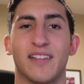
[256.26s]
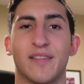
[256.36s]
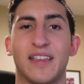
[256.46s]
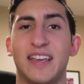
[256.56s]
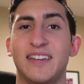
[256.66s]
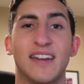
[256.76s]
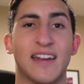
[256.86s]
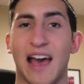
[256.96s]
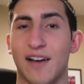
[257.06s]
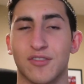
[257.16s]
He didn't
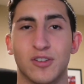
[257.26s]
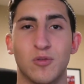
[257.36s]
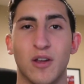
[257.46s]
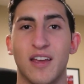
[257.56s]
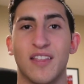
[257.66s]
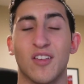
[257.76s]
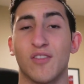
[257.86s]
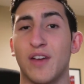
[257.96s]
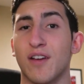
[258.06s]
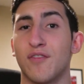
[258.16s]
have to. There's
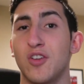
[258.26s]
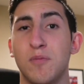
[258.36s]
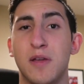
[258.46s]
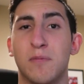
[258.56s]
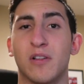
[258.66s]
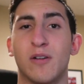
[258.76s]
very few people